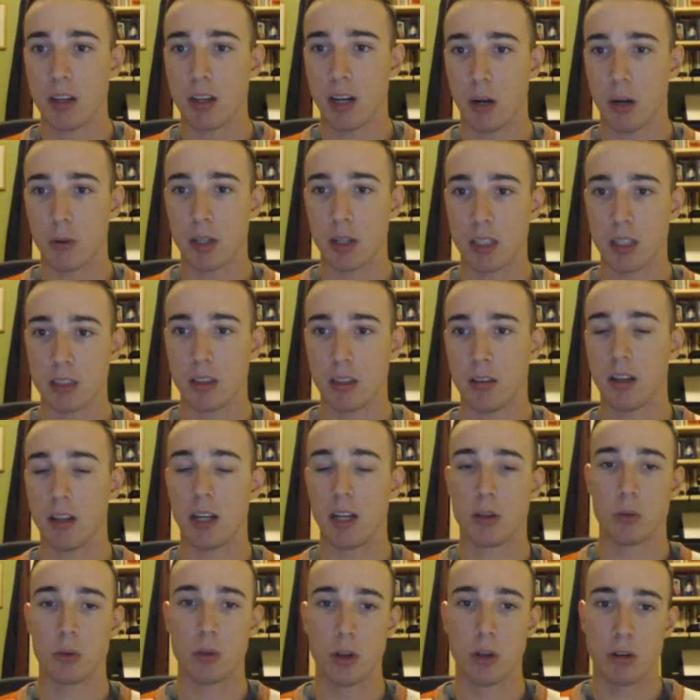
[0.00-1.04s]
Caruana
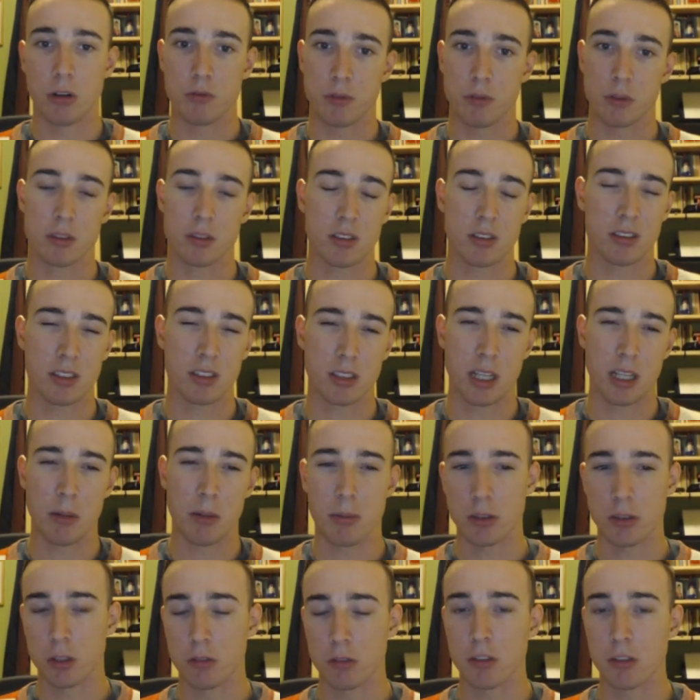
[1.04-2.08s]
decided to go for
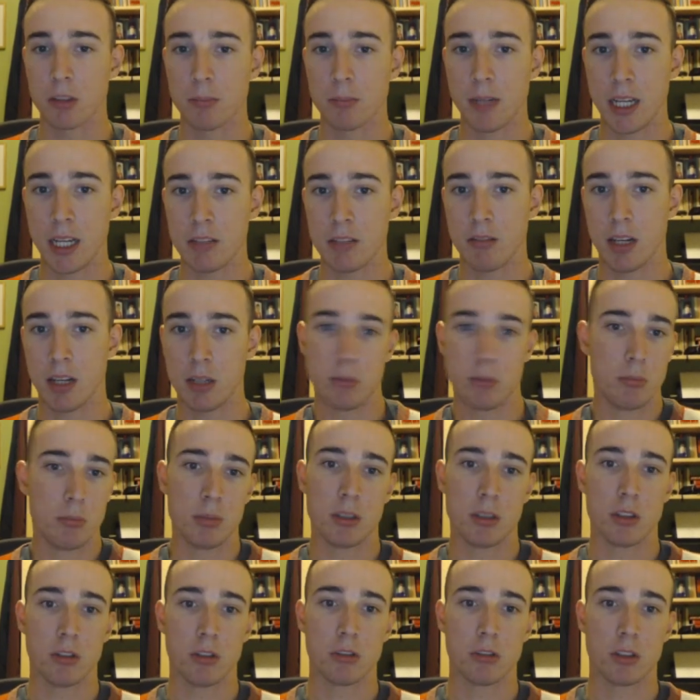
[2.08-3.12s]
somewhat older main line,
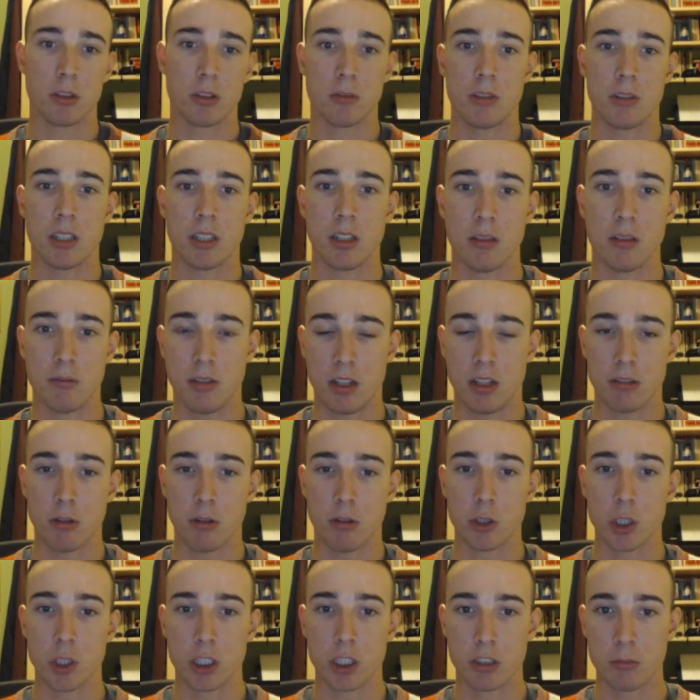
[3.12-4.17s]
but also very
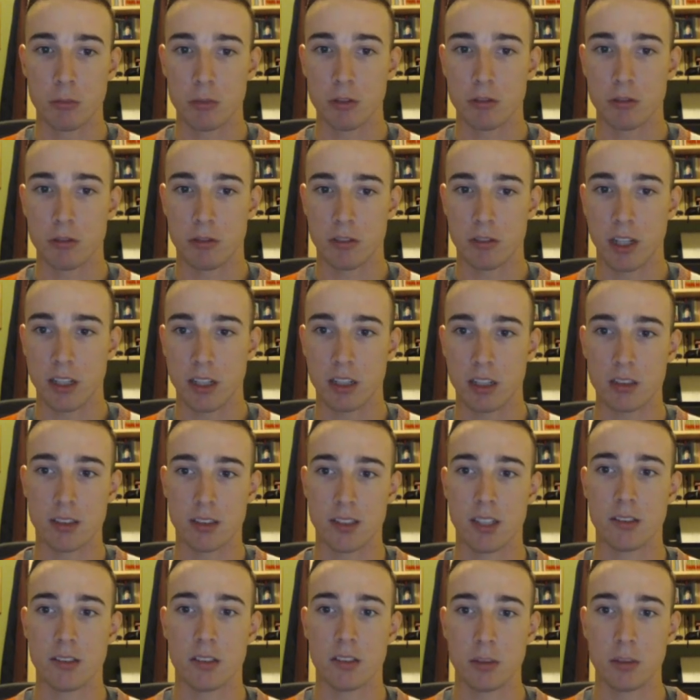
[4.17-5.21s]
logical move, striking the
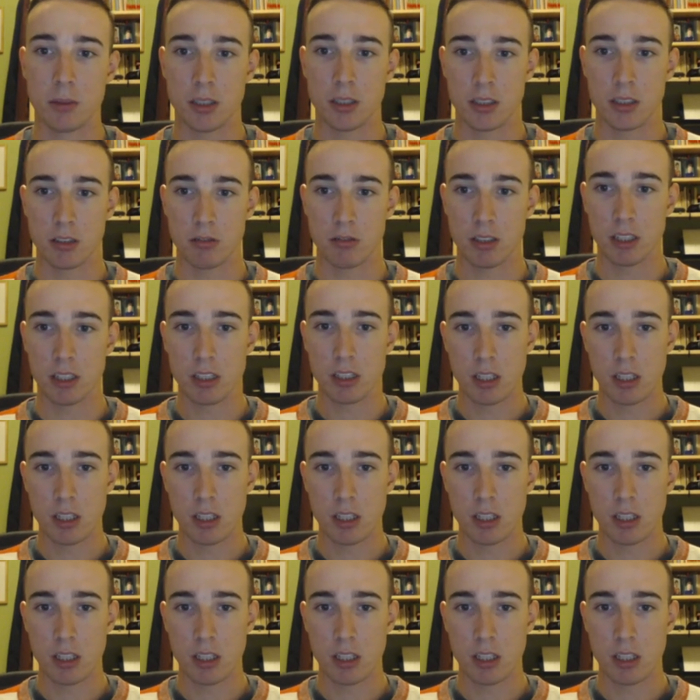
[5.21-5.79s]
center immediately.